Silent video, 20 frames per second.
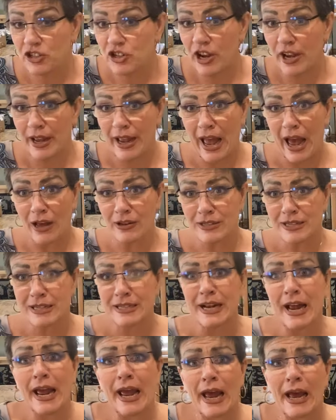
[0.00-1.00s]
checkout
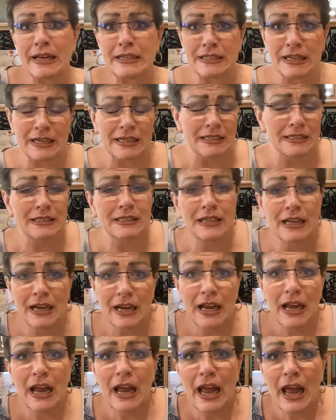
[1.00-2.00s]
stand
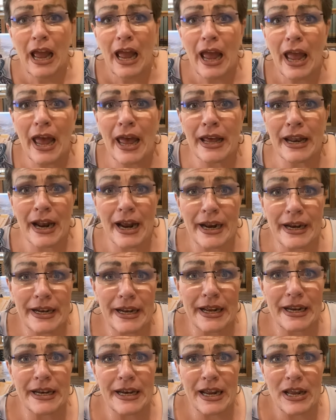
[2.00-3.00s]
and I
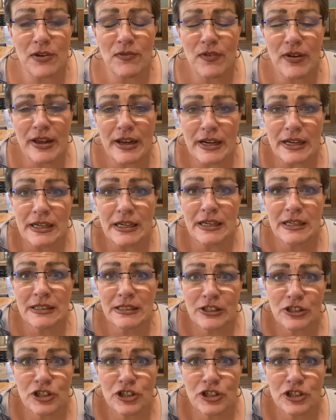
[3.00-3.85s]
didn't even